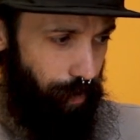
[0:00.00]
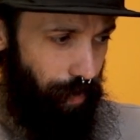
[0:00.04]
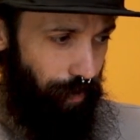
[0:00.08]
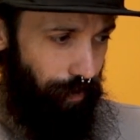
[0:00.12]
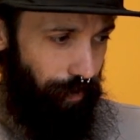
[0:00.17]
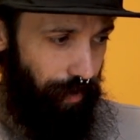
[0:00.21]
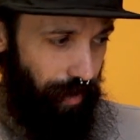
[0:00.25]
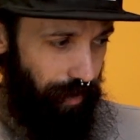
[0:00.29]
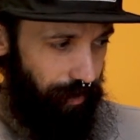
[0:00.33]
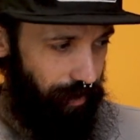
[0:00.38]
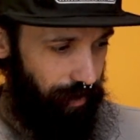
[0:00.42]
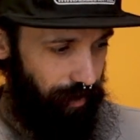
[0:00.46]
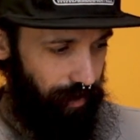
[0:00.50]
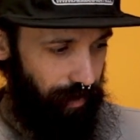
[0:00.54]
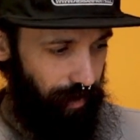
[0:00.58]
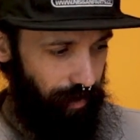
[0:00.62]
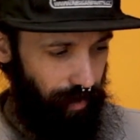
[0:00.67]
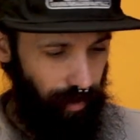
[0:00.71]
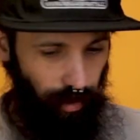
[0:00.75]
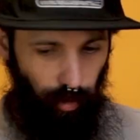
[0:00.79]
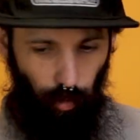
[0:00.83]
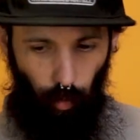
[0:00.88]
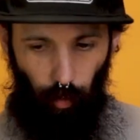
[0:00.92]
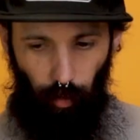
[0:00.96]

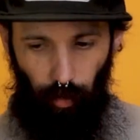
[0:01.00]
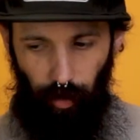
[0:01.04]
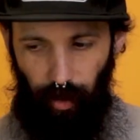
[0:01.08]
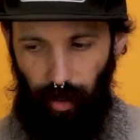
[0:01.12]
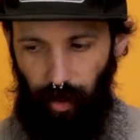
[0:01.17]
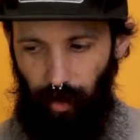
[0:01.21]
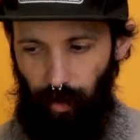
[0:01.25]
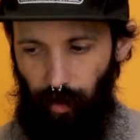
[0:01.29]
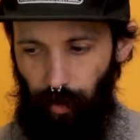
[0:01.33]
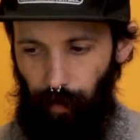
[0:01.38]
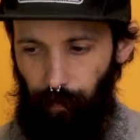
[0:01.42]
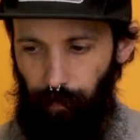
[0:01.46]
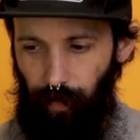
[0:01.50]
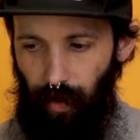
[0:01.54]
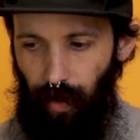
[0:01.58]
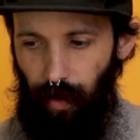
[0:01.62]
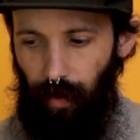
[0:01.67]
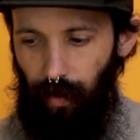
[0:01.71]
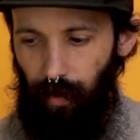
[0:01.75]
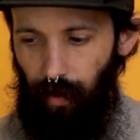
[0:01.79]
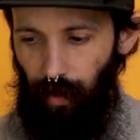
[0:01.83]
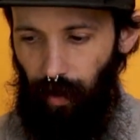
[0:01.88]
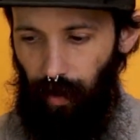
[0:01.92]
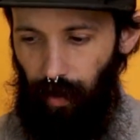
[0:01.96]
This order here
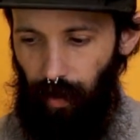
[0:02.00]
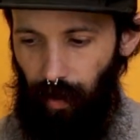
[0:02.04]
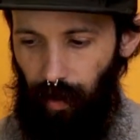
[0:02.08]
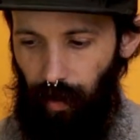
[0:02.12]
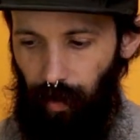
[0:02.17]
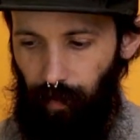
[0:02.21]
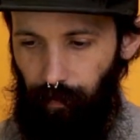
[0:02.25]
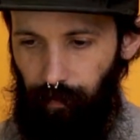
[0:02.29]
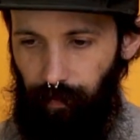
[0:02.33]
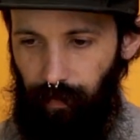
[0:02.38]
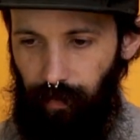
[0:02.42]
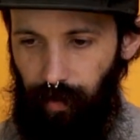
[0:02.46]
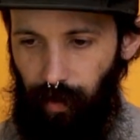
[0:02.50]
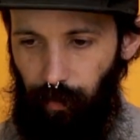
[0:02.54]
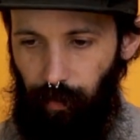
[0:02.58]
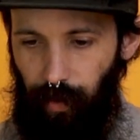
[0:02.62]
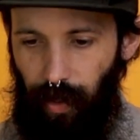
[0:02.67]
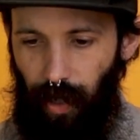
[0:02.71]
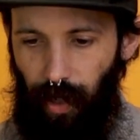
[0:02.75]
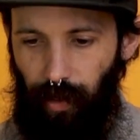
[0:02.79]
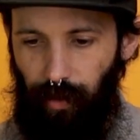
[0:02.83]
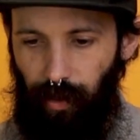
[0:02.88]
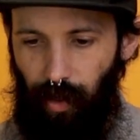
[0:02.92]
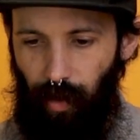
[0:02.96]
that
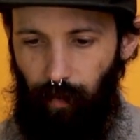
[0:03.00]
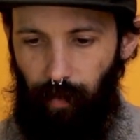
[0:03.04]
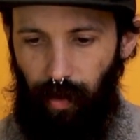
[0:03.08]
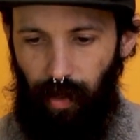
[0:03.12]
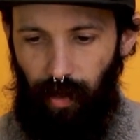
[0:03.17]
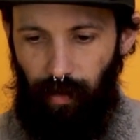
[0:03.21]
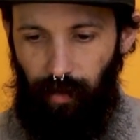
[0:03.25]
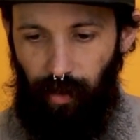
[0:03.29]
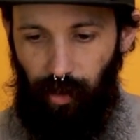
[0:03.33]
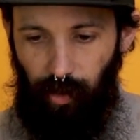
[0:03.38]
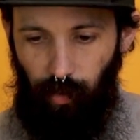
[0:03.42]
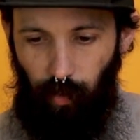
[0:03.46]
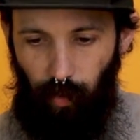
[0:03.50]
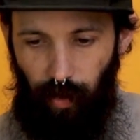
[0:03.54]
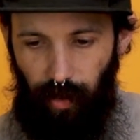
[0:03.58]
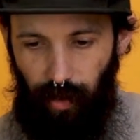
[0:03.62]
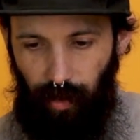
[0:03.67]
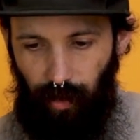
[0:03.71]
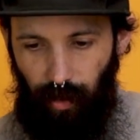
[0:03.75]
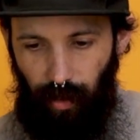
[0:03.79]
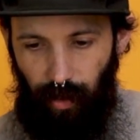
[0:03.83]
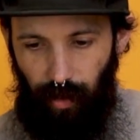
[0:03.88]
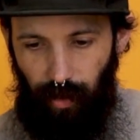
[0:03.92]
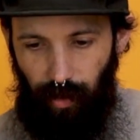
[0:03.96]
we had come in this
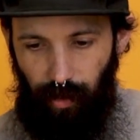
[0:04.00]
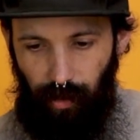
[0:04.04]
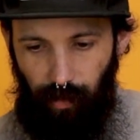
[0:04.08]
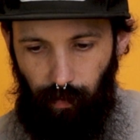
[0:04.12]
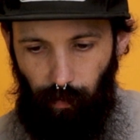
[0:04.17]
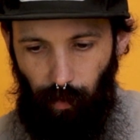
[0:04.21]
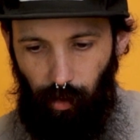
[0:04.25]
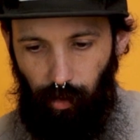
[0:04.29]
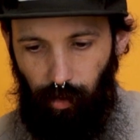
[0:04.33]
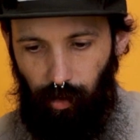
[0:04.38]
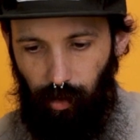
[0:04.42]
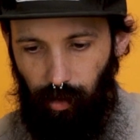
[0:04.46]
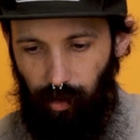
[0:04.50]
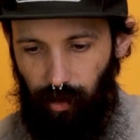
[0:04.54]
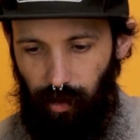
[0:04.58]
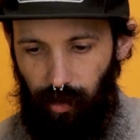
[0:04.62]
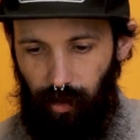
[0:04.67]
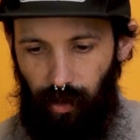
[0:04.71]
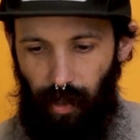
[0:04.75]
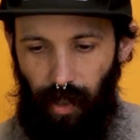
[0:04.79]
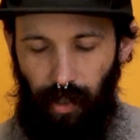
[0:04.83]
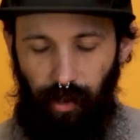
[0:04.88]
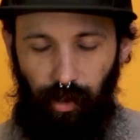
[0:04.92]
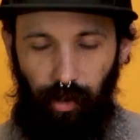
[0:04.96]
week is
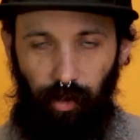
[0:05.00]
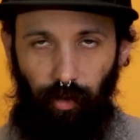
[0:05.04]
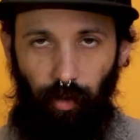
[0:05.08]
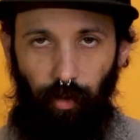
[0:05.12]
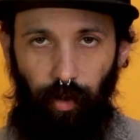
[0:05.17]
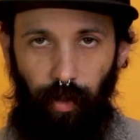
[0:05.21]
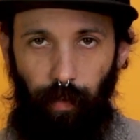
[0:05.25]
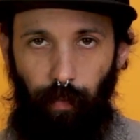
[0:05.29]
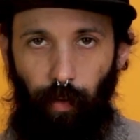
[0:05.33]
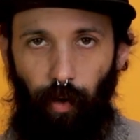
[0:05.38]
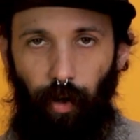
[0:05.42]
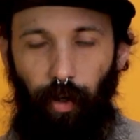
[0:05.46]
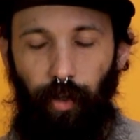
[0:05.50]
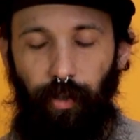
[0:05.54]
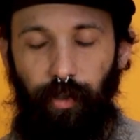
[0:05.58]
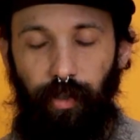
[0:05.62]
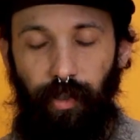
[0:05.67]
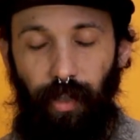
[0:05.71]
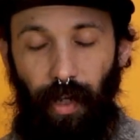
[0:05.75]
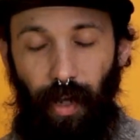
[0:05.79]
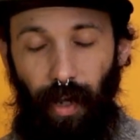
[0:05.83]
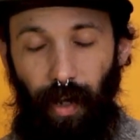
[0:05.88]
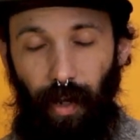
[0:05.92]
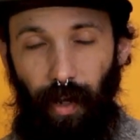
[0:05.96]
mostly S30
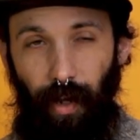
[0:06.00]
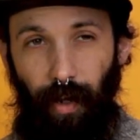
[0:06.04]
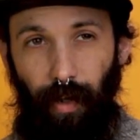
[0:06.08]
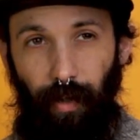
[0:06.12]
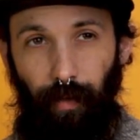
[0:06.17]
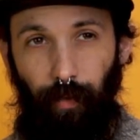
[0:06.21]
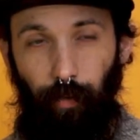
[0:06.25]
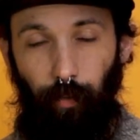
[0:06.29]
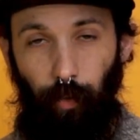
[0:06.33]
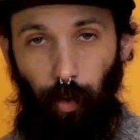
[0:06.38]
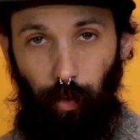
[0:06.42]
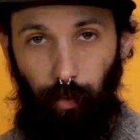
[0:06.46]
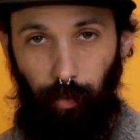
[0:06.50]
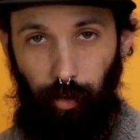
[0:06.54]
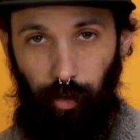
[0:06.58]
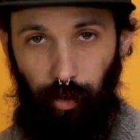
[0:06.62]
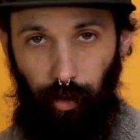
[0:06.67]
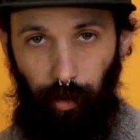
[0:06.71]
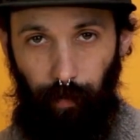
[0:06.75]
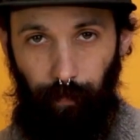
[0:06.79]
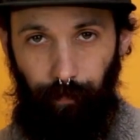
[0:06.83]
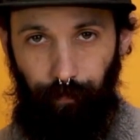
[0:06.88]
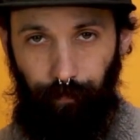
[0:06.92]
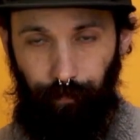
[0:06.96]
parts and
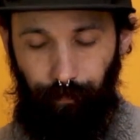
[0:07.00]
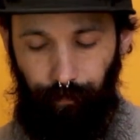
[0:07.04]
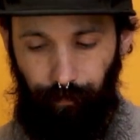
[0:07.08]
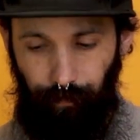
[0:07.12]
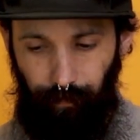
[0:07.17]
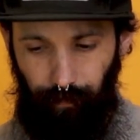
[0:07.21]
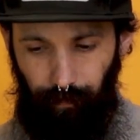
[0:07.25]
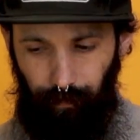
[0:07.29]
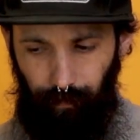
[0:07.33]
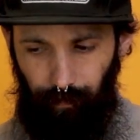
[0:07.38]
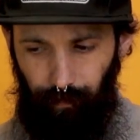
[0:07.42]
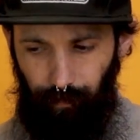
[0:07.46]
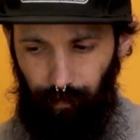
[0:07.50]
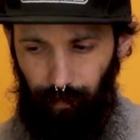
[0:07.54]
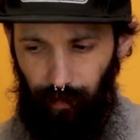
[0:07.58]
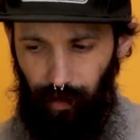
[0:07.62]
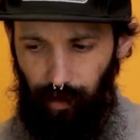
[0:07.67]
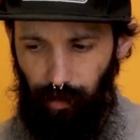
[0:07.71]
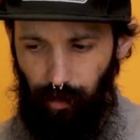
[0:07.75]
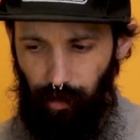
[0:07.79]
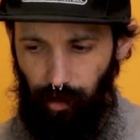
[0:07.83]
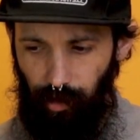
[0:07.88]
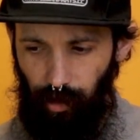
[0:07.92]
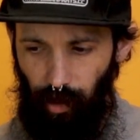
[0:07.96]
Roadster.
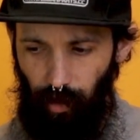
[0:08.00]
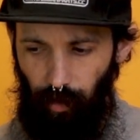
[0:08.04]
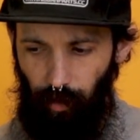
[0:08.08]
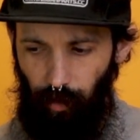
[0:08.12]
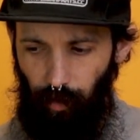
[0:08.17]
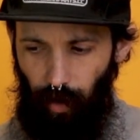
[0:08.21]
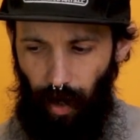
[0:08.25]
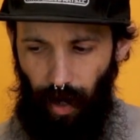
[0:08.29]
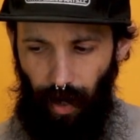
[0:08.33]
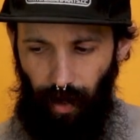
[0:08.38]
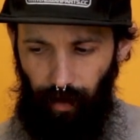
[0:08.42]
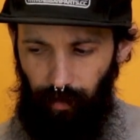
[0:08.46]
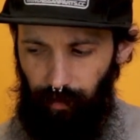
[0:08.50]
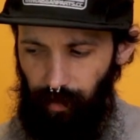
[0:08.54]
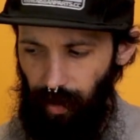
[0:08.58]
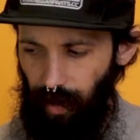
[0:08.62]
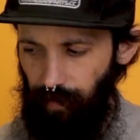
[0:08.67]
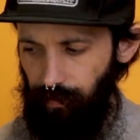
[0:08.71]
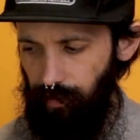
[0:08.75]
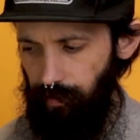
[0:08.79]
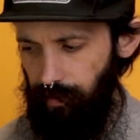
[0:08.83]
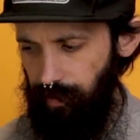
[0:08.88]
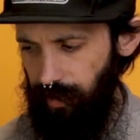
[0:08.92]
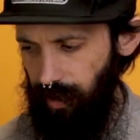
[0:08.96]
So I don't
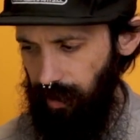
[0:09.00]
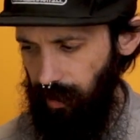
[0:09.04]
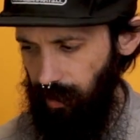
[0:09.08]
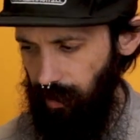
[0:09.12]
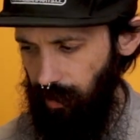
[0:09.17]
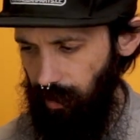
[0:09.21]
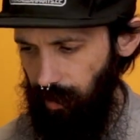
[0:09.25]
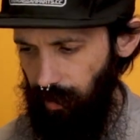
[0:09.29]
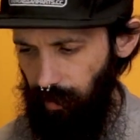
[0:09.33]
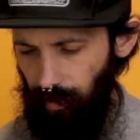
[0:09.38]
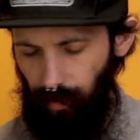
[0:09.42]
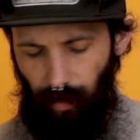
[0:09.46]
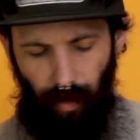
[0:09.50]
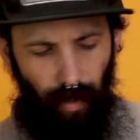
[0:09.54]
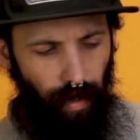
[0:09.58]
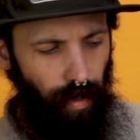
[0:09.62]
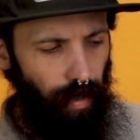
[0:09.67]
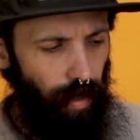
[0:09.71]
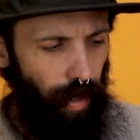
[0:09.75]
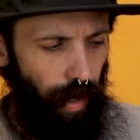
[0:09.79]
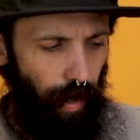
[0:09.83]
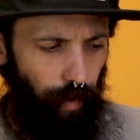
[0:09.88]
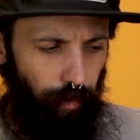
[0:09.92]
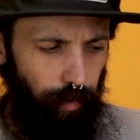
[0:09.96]
have everything in here.
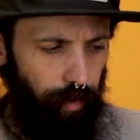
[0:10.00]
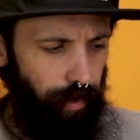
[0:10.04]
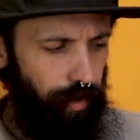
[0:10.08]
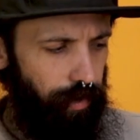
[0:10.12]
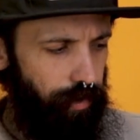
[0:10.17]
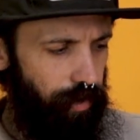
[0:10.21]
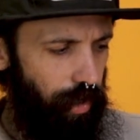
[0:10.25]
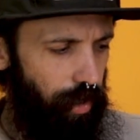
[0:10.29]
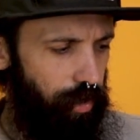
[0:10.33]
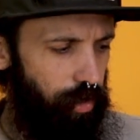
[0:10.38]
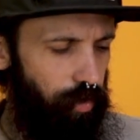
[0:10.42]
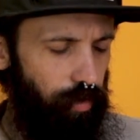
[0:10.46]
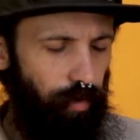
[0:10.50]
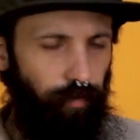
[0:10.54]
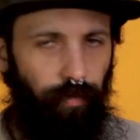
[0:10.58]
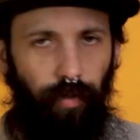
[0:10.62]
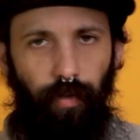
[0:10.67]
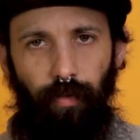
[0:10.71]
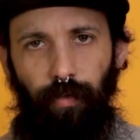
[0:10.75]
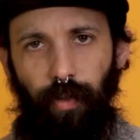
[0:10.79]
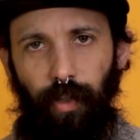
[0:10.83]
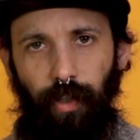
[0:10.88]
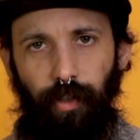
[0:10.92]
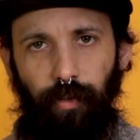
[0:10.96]
I wanted to touch on a
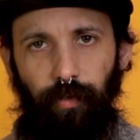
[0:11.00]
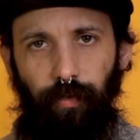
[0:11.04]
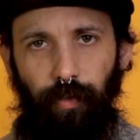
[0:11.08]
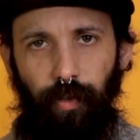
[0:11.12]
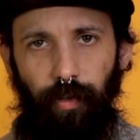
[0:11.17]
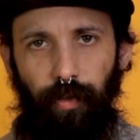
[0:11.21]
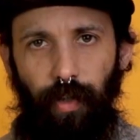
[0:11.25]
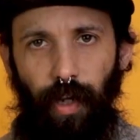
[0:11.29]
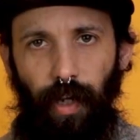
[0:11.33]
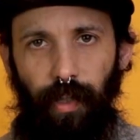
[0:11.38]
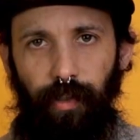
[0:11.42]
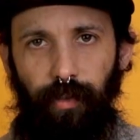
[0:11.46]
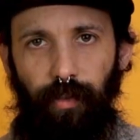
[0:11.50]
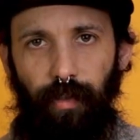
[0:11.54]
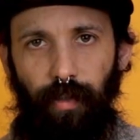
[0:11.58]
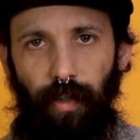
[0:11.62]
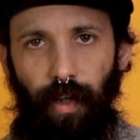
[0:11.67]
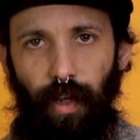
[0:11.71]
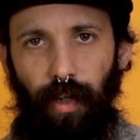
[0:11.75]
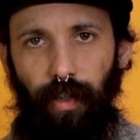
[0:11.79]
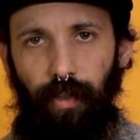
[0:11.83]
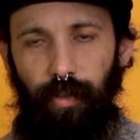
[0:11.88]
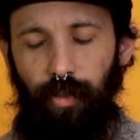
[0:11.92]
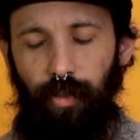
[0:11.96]
few things for you guys
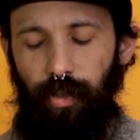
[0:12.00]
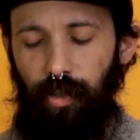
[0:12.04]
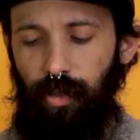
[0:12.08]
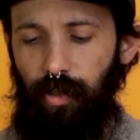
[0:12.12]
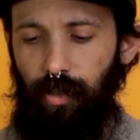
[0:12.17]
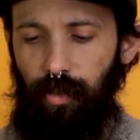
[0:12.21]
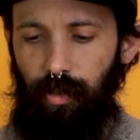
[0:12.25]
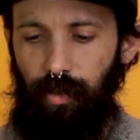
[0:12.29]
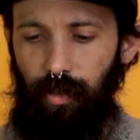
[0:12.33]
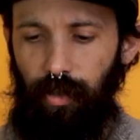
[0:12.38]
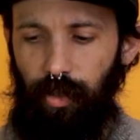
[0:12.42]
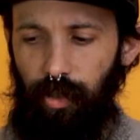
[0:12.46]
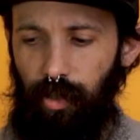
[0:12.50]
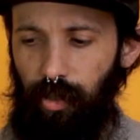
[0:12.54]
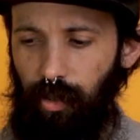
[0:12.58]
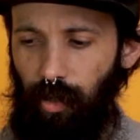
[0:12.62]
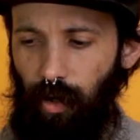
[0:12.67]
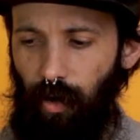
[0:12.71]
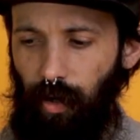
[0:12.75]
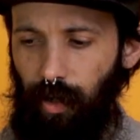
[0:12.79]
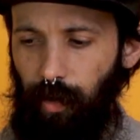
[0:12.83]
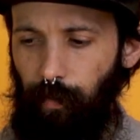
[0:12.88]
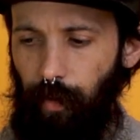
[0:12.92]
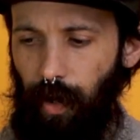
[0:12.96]
today and just
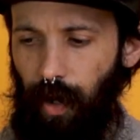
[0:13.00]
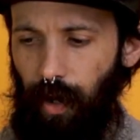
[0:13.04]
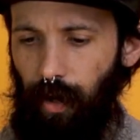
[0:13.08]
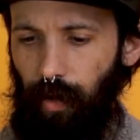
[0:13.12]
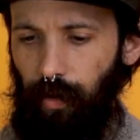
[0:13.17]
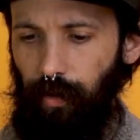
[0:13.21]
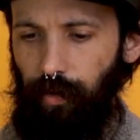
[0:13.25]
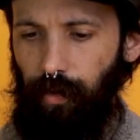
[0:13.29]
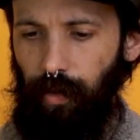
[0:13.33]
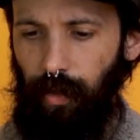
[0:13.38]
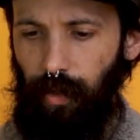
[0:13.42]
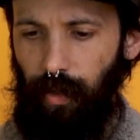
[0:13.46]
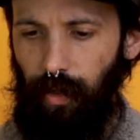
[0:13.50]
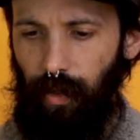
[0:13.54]
talk about